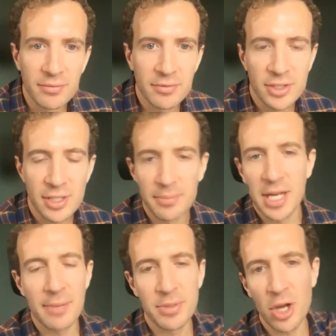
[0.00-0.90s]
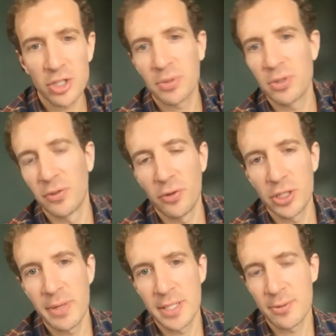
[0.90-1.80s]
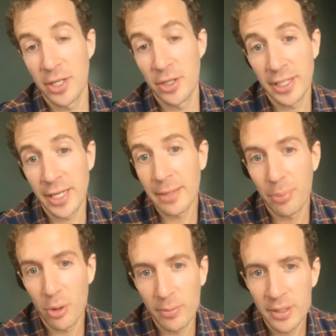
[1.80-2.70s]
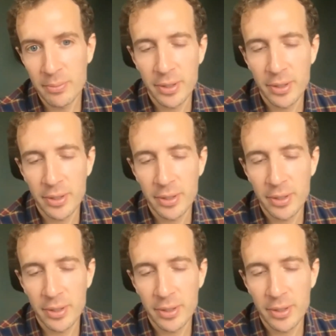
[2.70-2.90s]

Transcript: sometimes the hospital's 40 minutes away and you can get an appointment,